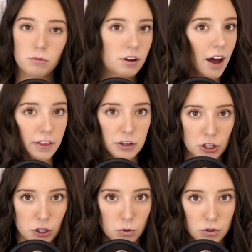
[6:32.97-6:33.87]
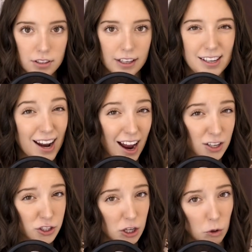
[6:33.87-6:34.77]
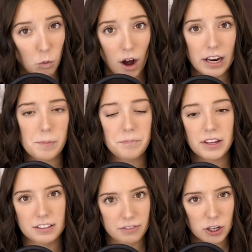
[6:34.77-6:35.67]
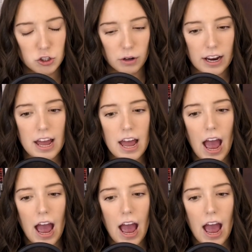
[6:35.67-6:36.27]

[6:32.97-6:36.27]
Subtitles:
got the news that he had actually won his victory.